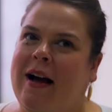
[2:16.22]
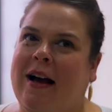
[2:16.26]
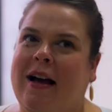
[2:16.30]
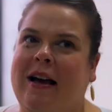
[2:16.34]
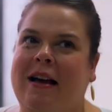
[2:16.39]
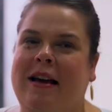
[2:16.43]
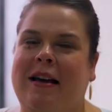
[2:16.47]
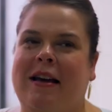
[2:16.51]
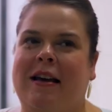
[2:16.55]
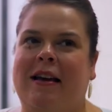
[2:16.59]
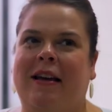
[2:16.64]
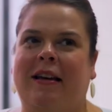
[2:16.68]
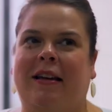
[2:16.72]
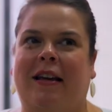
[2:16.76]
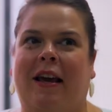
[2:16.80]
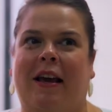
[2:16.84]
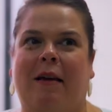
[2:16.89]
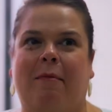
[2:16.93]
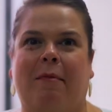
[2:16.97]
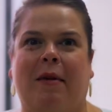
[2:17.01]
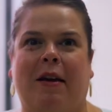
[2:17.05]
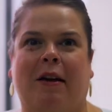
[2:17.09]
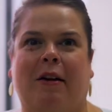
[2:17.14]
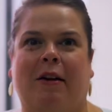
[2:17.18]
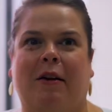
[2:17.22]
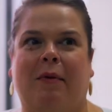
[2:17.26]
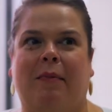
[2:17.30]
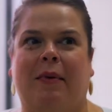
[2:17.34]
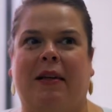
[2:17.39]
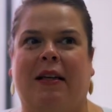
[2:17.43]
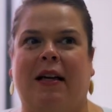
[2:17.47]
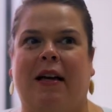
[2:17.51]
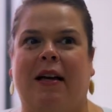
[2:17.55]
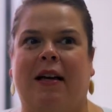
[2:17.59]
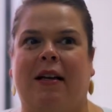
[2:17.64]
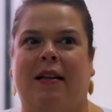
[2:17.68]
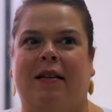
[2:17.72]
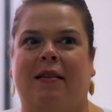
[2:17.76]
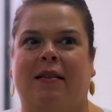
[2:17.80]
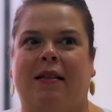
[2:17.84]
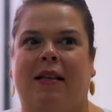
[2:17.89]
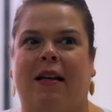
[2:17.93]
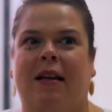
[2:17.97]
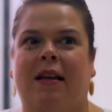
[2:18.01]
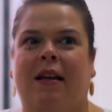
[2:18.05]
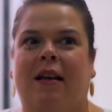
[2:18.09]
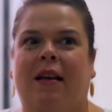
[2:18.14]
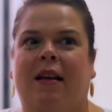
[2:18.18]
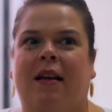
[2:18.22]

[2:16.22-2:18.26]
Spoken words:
I came here because